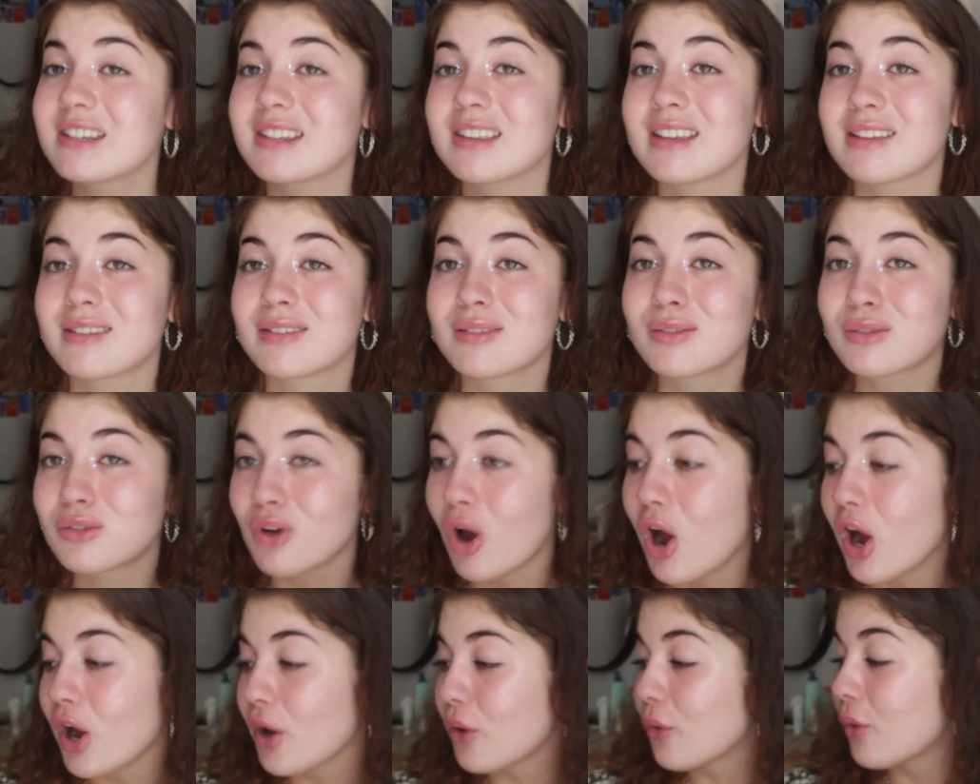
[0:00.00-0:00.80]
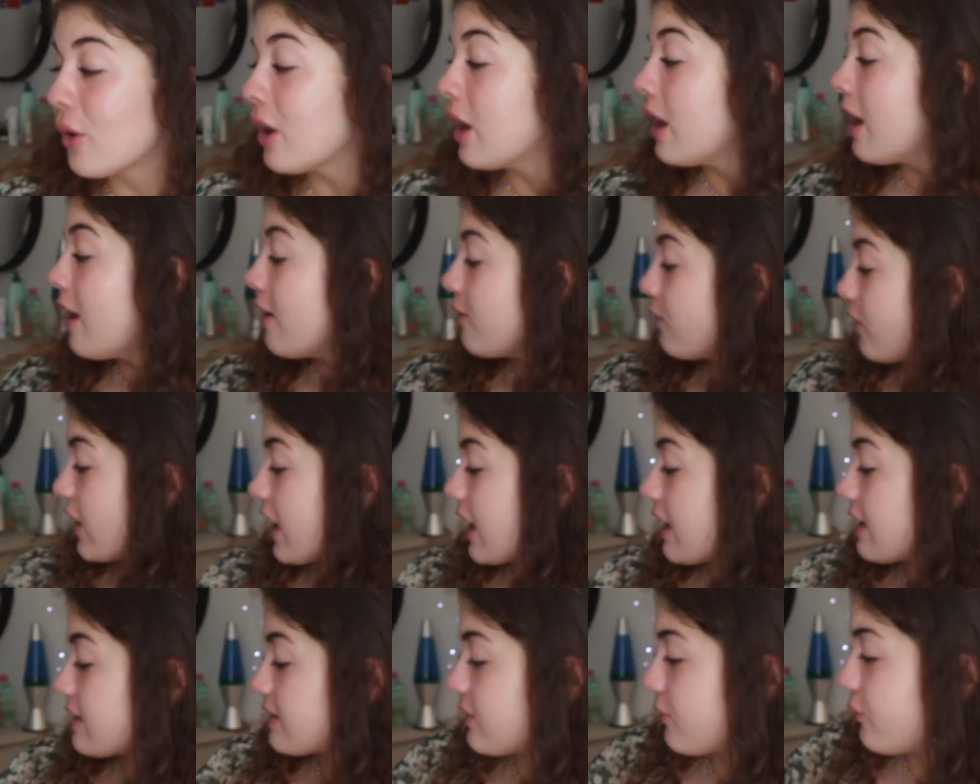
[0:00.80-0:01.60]
this style. I
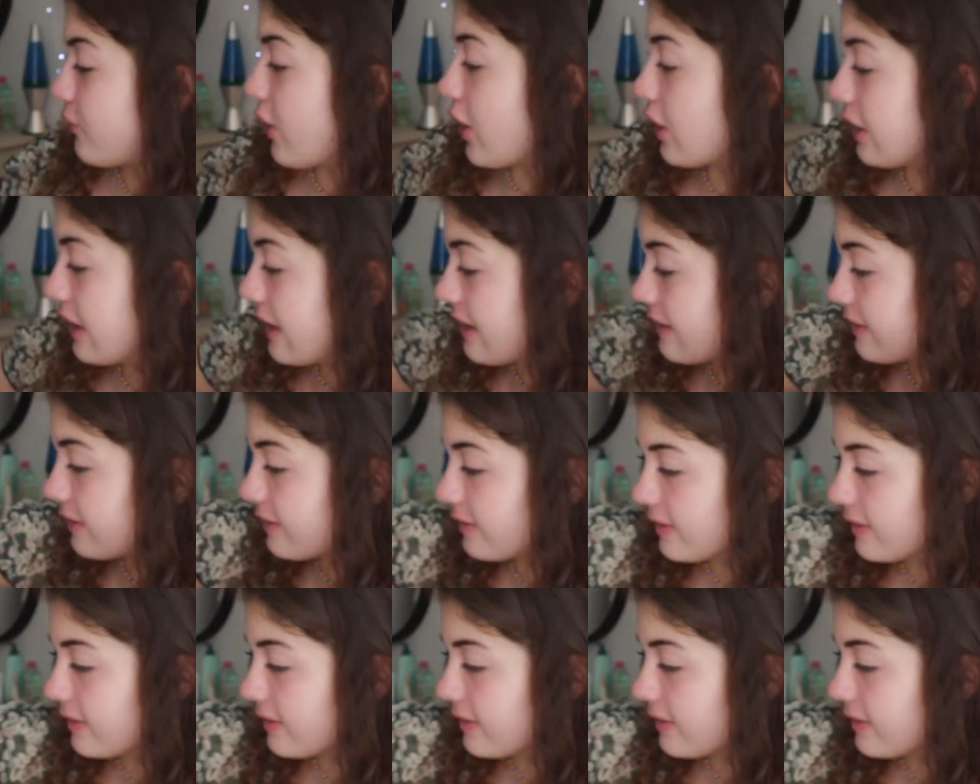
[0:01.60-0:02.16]
think it's fucking